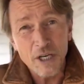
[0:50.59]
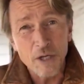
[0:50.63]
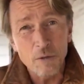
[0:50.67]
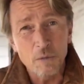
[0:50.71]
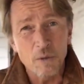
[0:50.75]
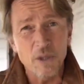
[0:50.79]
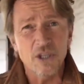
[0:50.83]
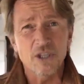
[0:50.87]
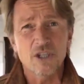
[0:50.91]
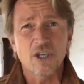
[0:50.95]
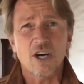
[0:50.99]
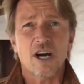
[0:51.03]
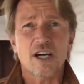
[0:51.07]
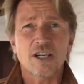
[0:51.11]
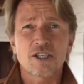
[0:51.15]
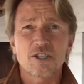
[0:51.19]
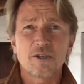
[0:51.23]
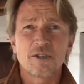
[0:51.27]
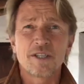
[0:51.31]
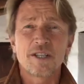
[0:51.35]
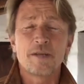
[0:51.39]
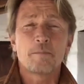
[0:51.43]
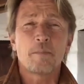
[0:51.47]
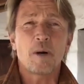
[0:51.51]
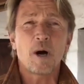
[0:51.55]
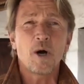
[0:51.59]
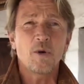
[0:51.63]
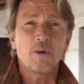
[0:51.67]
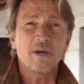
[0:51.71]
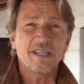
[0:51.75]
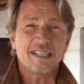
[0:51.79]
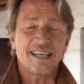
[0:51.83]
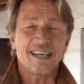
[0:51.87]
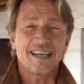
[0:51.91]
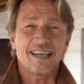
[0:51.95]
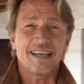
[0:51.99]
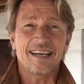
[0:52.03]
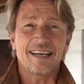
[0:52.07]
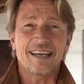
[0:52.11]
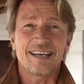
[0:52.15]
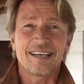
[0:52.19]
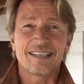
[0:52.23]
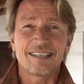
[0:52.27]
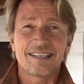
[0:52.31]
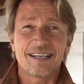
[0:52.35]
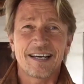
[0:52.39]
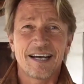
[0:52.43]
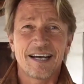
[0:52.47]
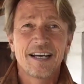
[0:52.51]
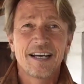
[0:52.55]
with the Doctor and the Poet, and
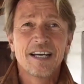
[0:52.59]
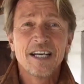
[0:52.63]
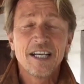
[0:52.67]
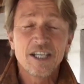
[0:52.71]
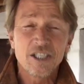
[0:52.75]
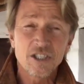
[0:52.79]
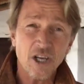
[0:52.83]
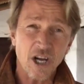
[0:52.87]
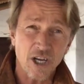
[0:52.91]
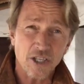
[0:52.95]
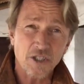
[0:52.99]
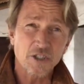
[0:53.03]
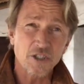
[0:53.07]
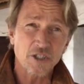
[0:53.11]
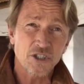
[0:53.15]
Dr.